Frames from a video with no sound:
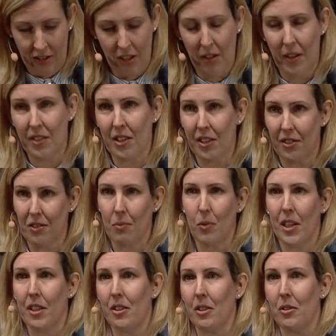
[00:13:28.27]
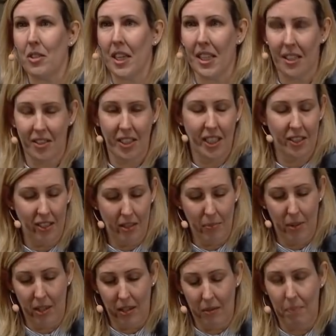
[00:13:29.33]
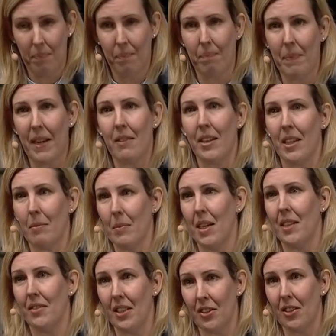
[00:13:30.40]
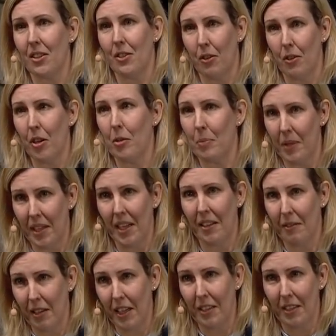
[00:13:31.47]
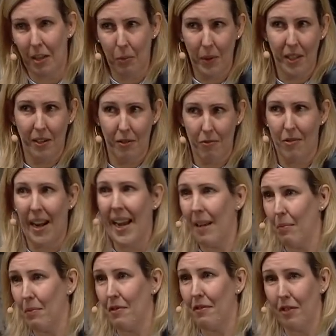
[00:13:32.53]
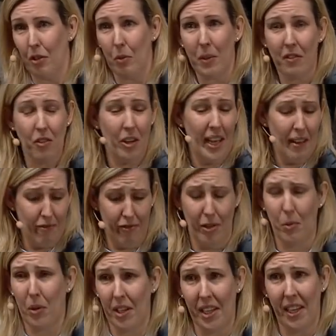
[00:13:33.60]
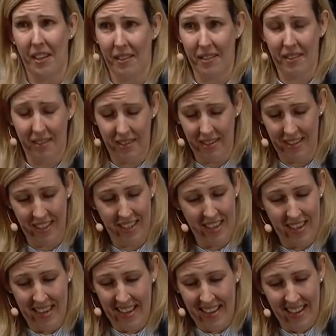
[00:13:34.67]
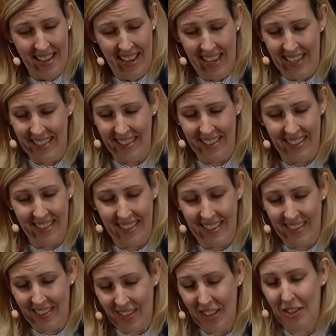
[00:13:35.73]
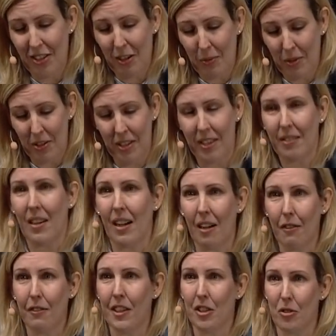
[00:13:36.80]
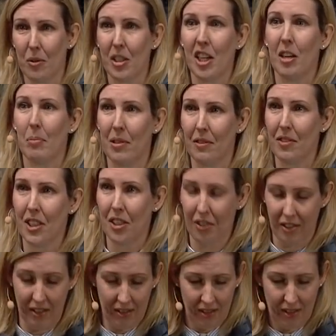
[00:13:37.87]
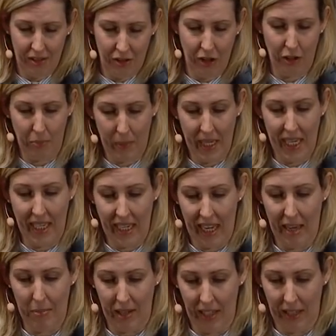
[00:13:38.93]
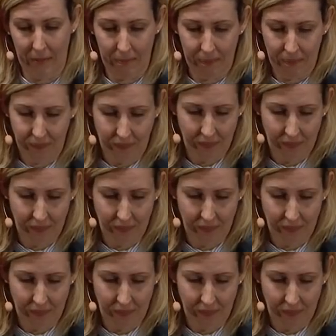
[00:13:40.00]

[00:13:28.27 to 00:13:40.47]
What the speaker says: So I said, why don't you take a seat at the bar, bearing in mind this is our opening night and we are rammed full. We've got everyone in. And I said, don't worry, I'll feed you a couple of dishes, just being neighborly.